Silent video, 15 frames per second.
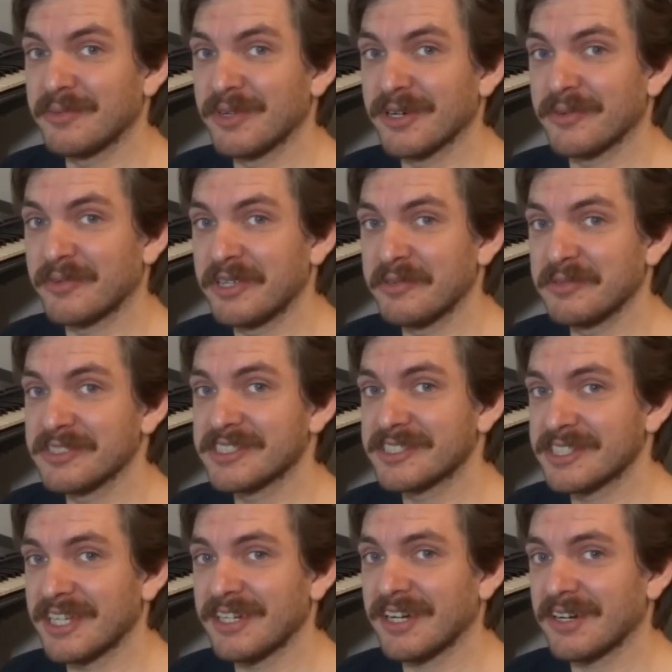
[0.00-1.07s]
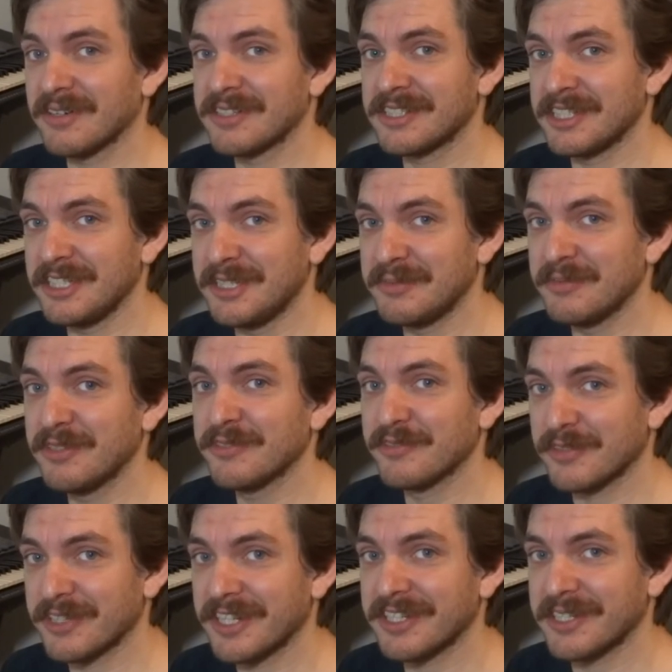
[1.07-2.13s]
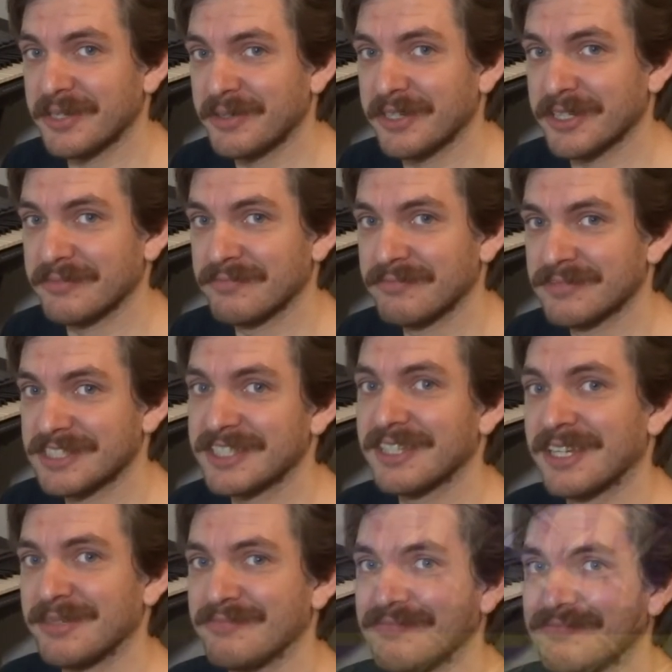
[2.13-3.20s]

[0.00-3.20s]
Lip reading: where we will set our team for Daytona. See you then.